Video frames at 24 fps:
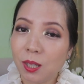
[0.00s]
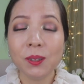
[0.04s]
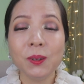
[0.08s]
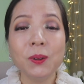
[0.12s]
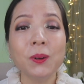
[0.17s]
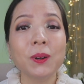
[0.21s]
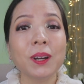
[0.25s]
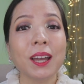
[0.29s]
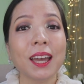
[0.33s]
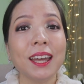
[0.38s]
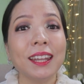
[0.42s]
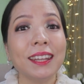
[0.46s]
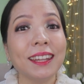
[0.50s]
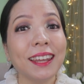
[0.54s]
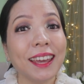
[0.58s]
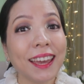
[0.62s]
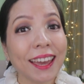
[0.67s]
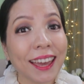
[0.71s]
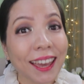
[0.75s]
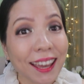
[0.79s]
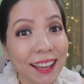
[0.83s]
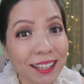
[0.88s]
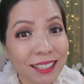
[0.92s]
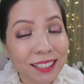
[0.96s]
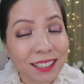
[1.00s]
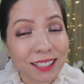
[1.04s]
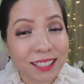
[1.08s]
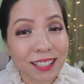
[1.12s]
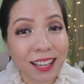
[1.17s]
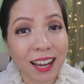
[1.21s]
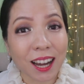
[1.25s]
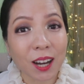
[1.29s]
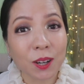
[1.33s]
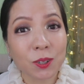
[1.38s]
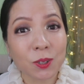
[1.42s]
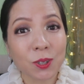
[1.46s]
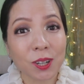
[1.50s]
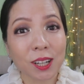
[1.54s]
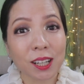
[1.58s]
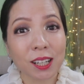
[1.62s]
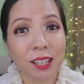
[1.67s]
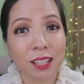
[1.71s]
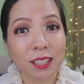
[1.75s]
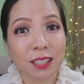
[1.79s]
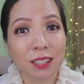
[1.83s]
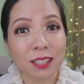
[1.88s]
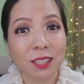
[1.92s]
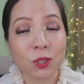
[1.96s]
you can add the Ultra
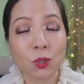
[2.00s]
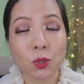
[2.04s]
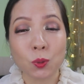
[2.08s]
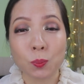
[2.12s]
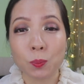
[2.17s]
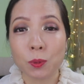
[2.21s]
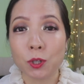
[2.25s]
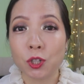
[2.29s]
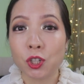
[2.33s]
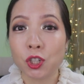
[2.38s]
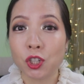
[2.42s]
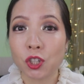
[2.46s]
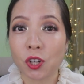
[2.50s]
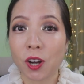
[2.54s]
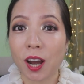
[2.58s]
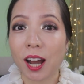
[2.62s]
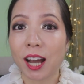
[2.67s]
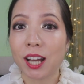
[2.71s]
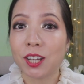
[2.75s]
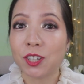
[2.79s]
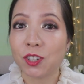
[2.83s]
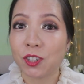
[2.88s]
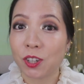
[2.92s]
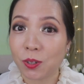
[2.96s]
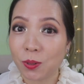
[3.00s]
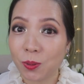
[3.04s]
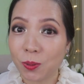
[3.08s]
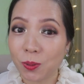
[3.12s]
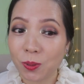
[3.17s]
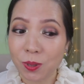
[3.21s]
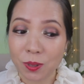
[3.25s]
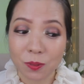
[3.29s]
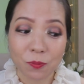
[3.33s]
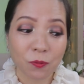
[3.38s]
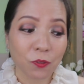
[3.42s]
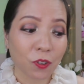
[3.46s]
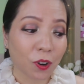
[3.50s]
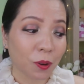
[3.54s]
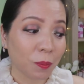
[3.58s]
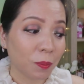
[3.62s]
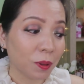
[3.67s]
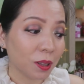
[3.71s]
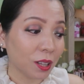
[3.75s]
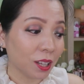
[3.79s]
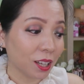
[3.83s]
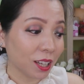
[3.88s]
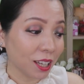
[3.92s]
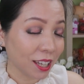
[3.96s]
Glitter Super Shock Eyeshadows
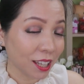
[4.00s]
formula